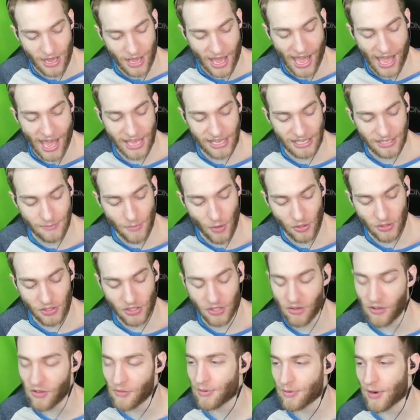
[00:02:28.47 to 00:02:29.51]
as most of
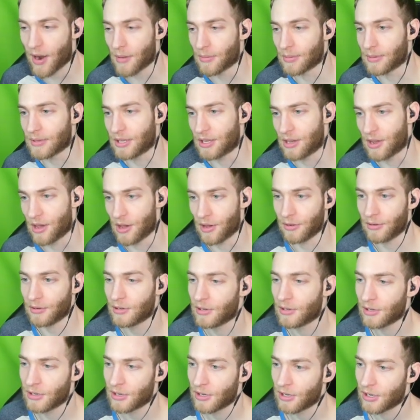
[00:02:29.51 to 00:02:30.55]
you probably know.
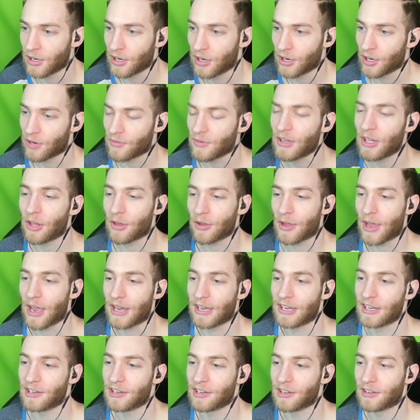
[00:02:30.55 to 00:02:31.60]

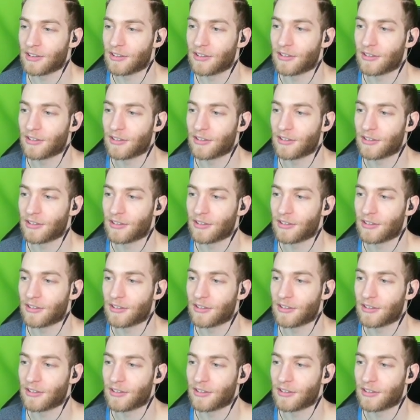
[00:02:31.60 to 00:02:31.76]
Relocated.